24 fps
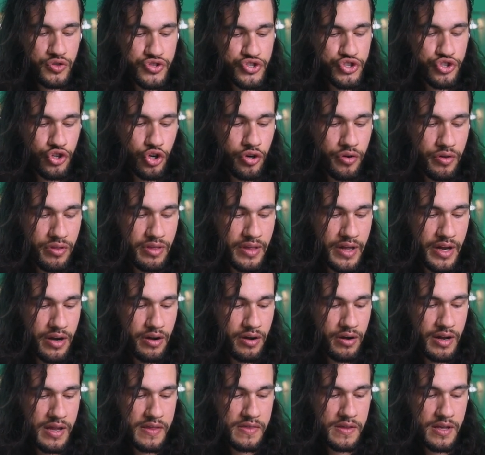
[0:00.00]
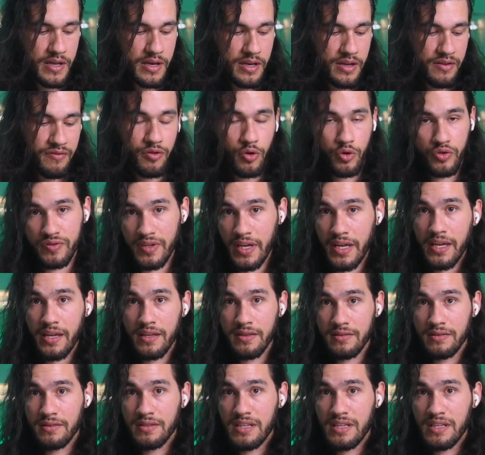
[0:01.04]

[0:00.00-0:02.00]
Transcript: start there and then if we could take it